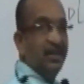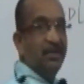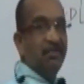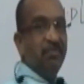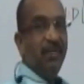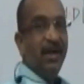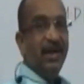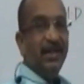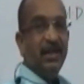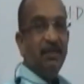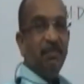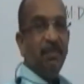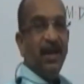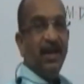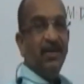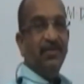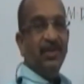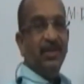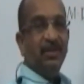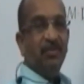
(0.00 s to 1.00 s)

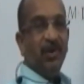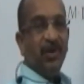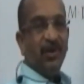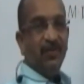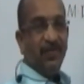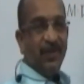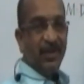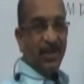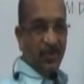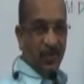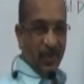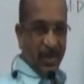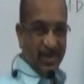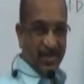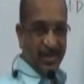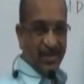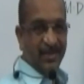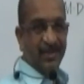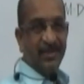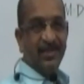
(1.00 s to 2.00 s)
multiply with the modified
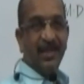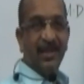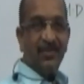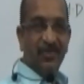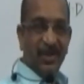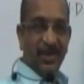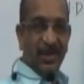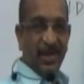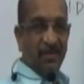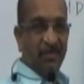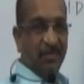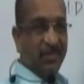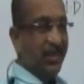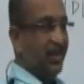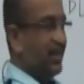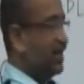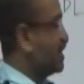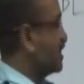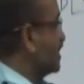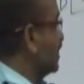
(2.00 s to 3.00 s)
divisor every time. That
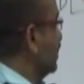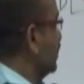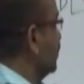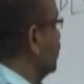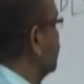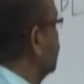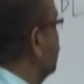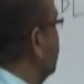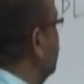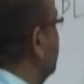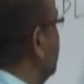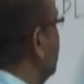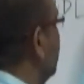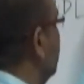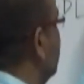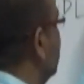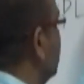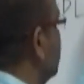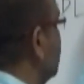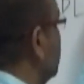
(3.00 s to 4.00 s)
is 2
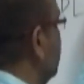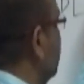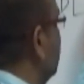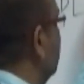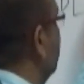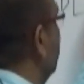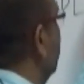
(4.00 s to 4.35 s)
into 2